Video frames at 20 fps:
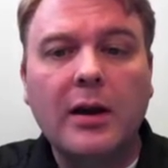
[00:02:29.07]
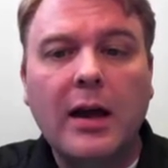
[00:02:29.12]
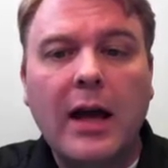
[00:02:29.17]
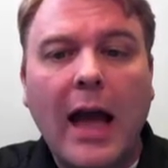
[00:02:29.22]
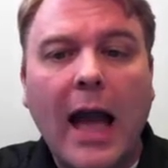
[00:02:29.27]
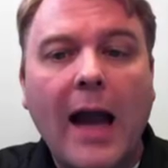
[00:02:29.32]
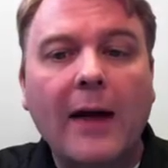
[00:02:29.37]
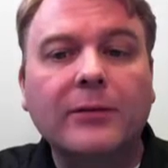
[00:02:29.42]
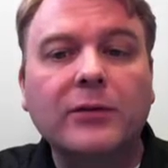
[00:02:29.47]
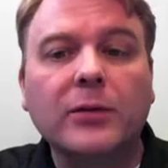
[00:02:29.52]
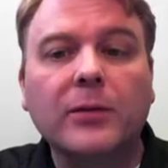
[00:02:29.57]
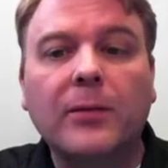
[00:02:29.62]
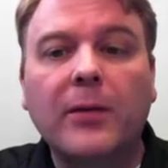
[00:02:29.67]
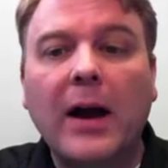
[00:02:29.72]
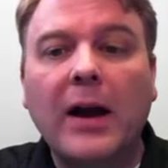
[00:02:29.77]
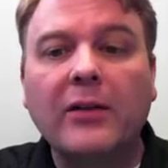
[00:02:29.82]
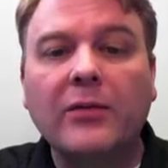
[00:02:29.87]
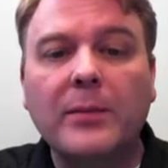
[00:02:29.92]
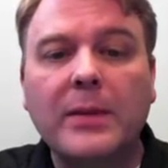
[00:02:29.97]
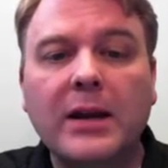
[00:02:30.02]
After
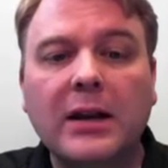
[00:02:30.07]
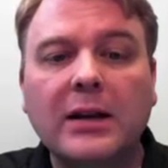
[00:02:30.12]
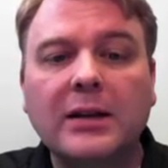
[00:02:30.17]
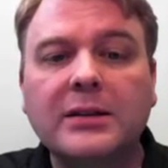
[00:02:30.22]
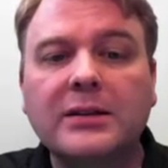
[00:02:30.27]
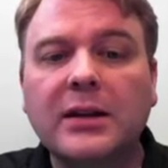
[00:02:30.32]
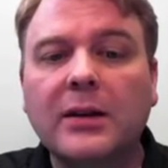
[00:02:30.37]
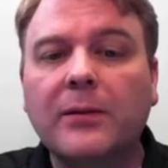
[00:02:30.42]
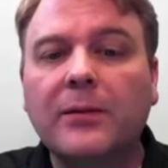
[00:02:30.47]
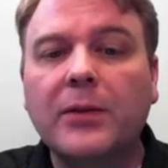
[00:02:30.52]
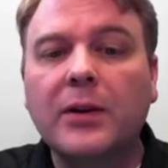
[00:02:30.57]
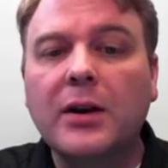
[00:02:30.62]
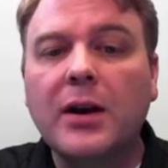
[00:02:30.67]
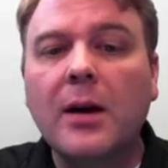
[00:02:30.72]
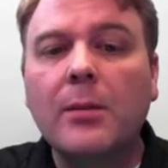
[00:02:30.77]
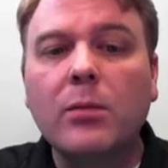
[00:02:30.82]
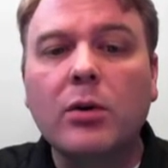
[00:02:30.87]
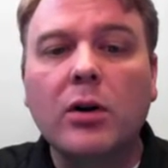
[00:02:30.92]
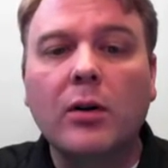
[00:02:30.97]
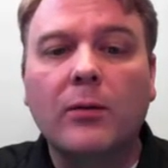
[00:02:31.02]
5 minutes, if the
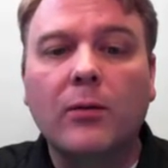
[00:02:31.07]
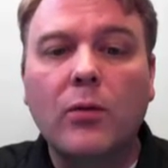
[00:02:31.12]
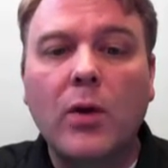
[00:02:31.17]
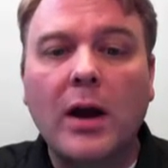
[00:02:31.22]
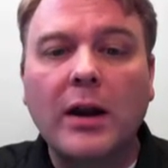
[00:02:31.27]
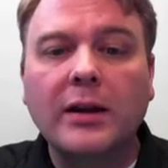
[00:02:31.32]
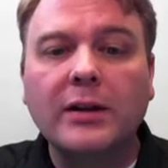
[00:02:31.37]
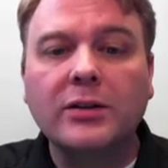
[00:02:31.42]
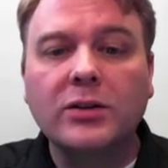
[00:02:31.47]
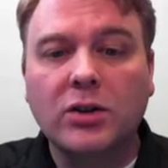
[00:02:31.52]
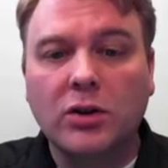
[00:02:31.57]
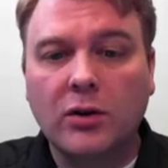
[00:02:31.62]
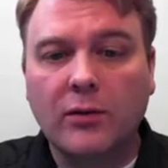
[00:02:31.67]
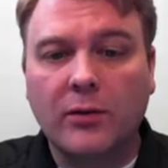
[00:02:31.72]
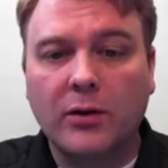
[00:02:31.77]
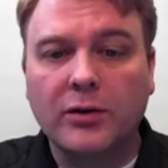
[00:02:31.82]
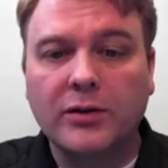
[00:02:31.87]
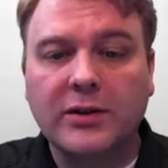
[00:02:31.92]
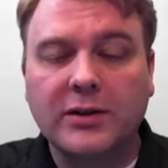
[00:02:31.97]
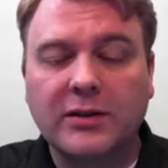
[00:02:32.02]
number of running
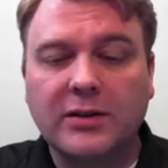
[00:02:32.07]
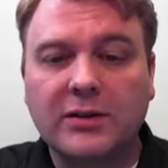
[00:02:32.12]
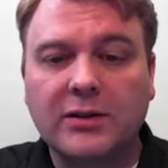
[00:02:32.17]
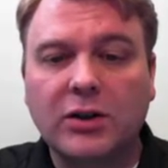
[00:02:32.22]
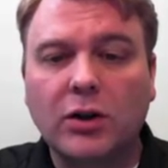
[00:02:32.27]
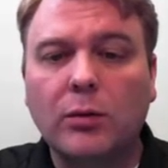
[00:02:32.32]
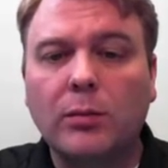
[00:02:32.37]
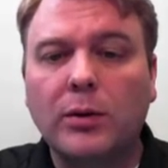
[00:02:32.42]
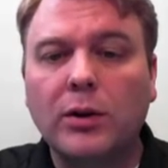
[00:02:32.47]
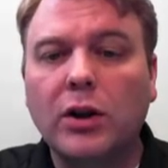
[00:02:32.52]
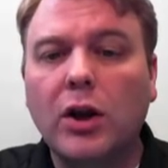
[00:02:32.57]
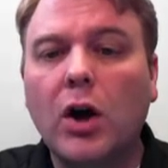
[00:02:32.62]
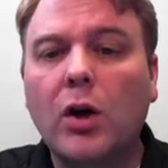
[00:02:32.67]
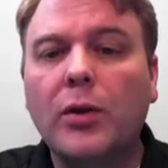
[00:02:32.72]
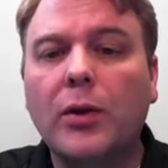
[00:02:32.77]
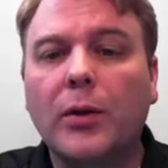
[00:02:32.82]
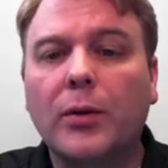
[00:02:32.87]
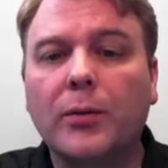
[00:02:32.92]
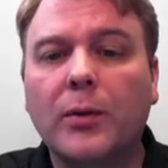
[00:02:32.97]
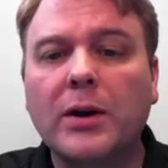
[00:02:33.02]
servers is still below
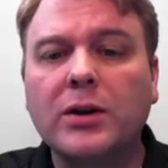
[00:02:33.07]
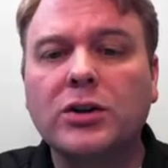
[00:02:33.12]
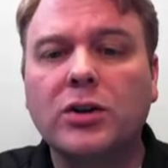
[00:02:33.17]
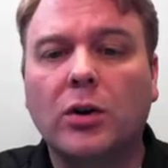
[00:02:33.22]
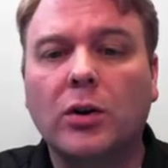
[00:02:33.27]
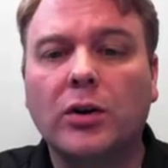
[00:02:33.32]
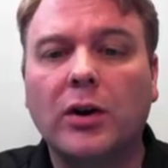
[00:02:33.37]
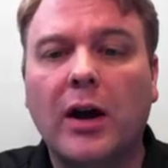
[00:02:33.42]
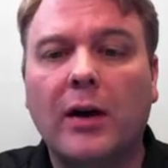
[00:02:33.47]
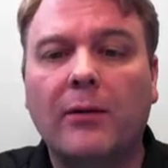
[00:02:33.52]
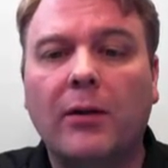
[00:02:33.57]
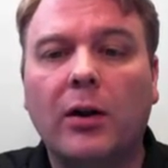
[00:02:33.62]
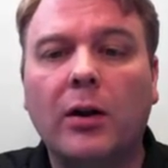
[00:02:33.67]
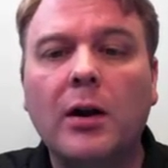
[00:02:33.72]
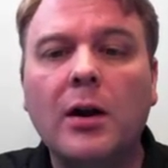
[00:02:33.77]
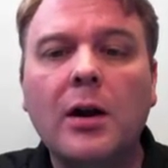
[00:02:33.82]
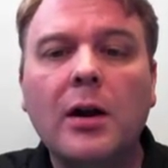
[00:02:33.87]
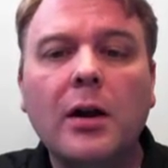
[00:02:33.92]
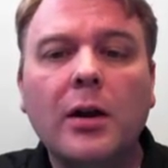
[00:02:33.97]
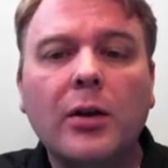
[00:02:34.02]
the threshold level,
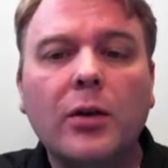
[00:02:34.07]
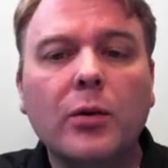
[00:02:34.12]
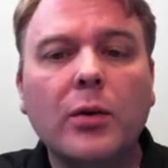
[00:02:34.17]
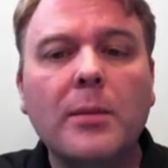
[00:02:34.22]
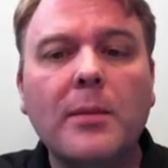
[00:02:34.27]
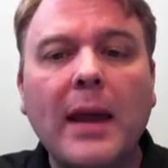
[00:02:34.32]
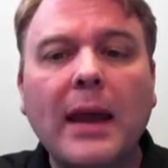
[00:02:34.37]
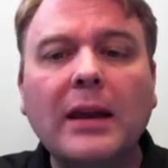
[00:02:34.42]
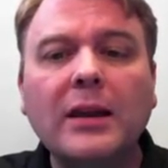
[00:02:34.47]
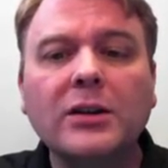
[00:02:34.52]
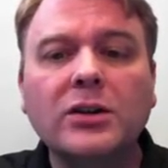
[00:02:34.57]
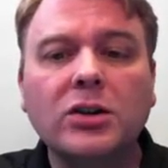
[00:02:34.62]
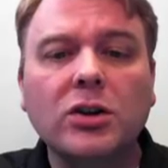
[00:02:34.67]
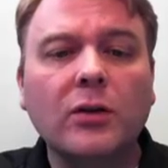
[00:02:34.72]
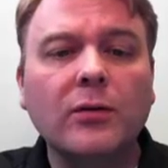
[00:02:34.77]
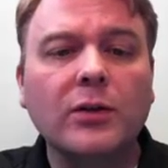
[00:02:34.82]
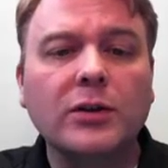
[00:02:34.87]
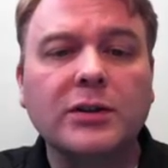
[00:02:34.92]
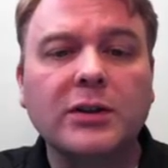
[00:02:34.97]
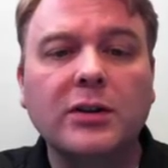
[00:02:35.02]
the remaining
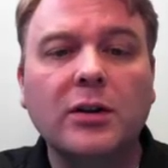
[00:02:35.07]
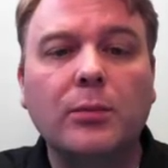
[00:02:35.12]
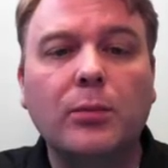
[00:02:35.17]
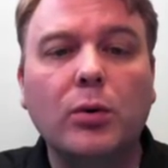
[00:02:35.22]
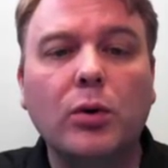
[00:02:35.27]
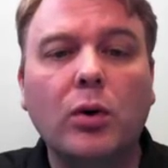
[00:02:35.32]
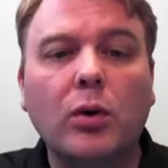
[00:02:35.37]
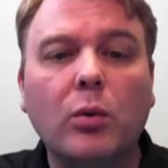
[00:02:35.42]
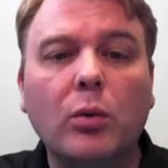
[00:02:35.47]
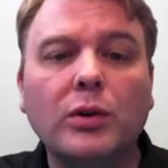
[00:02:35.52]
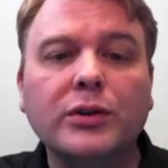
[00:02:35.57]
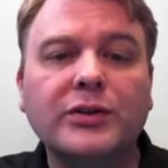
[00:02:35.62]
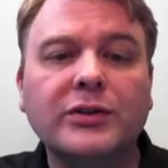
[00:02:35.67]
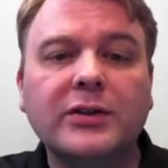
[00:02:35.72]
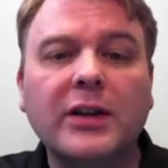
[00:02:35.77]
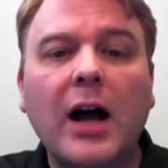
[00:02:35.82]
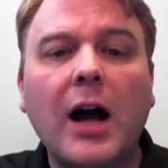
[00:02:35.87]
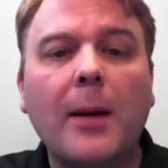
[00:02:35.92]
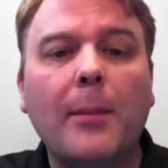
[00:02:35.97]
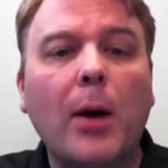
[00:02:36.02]
servers in the pool will
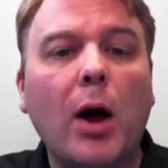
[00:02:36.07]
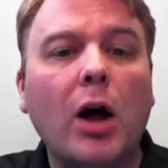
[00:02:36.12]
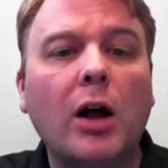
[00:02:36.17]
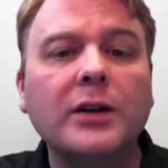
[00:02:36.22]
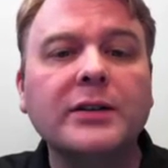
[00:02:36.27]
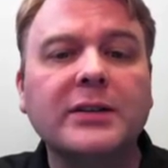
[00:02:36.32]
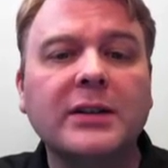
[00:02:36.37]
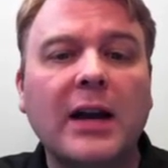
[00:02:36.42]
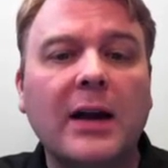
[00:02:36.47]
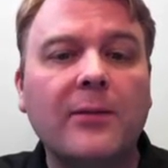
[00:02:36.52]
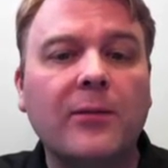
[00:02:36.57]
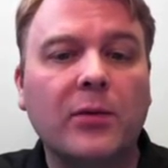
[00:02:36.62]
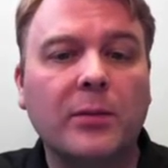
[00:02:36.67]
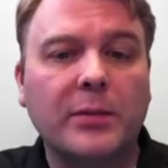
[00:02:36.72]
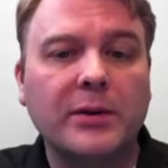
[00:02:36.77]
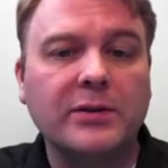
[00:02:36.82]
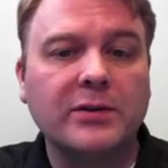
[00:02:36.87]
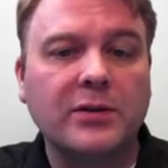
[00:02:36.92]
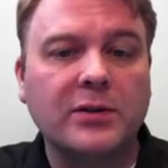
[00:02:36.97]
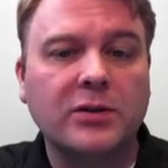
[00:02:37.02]
stop all Skype for
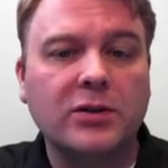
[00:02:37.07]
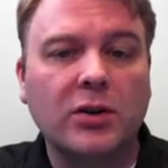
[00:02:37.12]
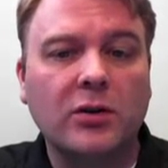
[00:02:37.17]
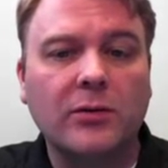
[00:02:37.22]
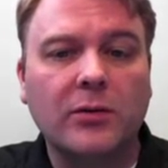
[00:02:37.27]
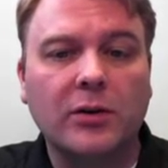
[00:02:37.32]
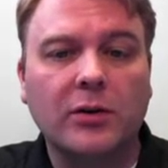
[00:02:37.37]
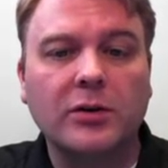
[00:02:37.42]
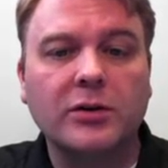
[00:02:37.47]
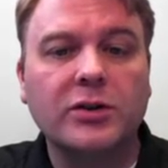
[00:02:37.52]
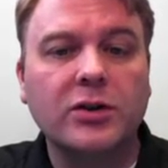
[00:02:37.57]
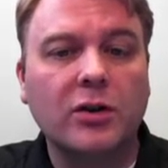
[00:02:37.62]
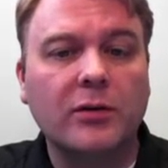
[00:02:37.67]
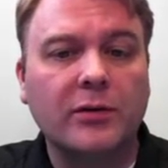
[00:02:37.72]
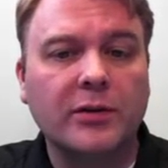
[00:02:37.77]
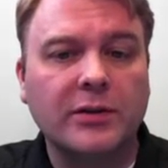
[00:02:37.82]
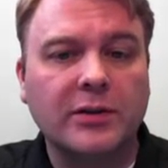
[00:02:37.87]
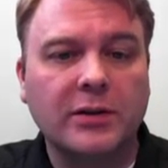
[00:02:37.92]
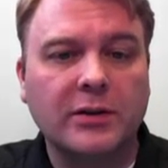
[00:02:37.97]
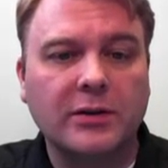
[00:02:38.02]
Business Server
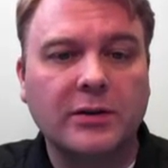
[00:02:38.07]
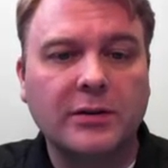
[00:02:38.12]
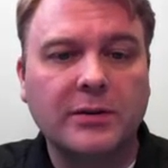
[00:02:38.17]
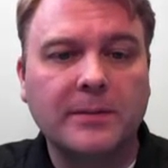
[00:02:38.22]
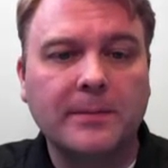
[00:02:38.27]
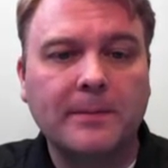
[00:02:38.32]
services.